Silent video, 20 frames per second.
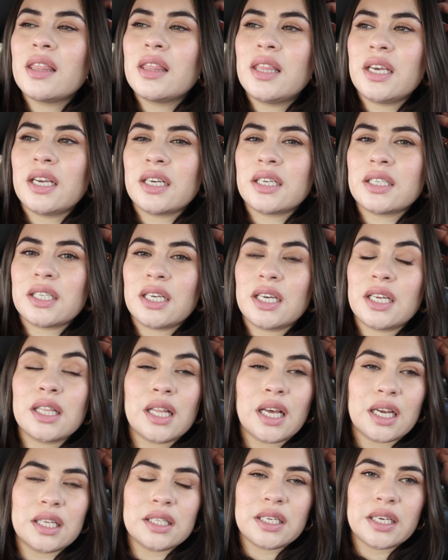there's a
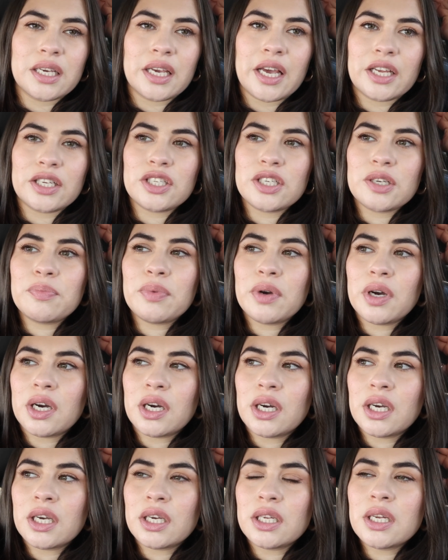lot to catch up
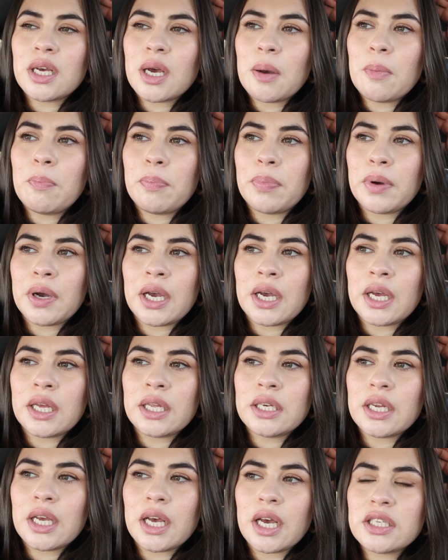on
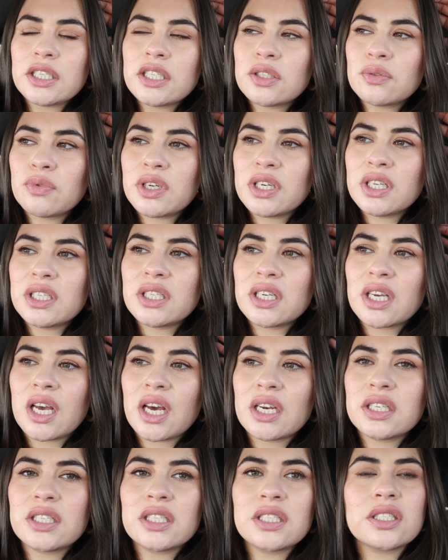but i just wanted to
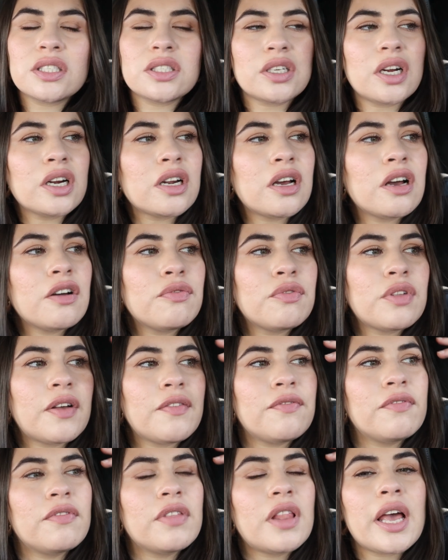kind of just start off
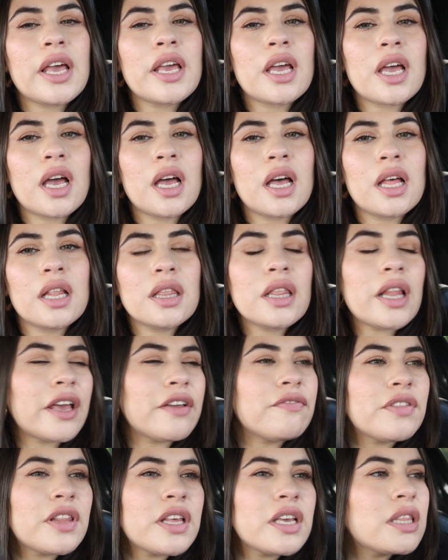with like
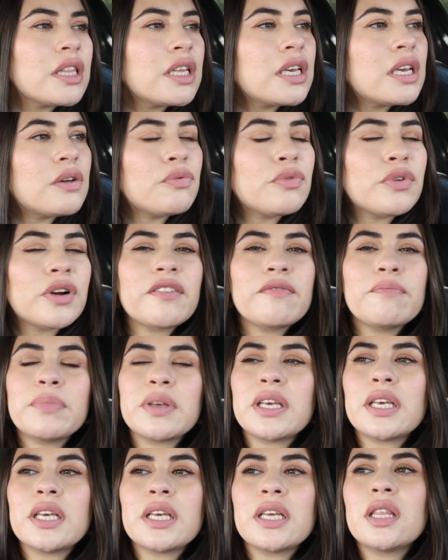life lately and where i've
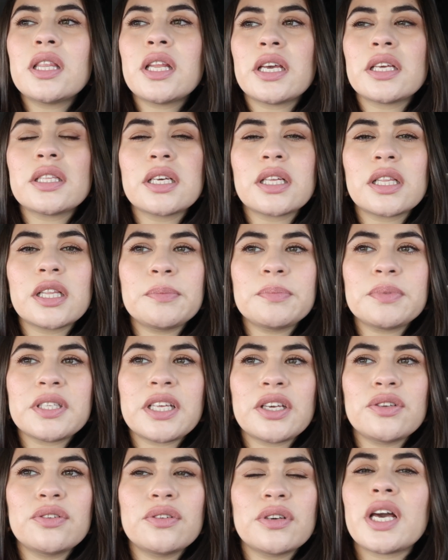been like the clips
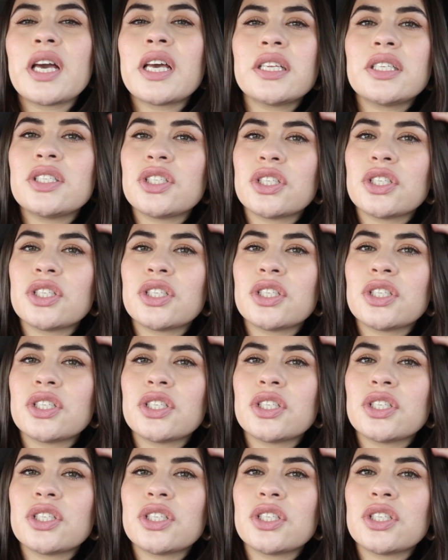that you guys